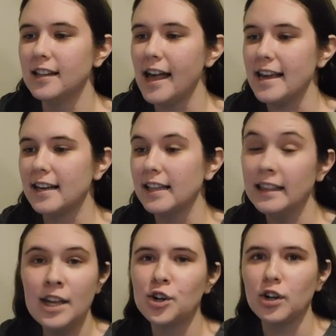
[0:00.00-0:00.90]
Like,
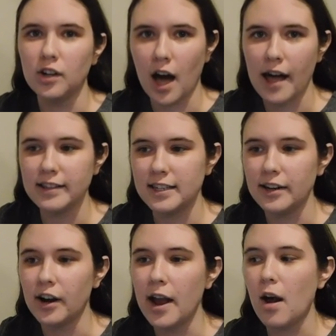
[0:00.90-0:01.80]
literal God
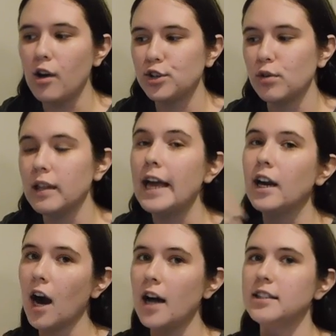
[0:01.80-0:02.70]
tier, and also,
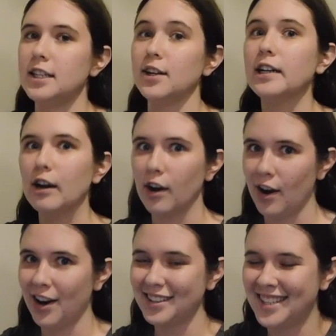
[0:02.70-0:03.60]
like, God tier in our
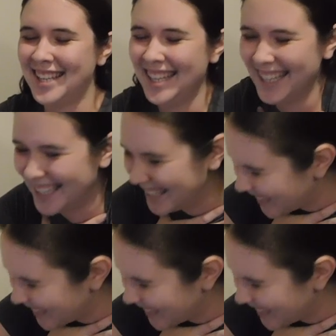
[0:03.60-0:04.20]
hearts.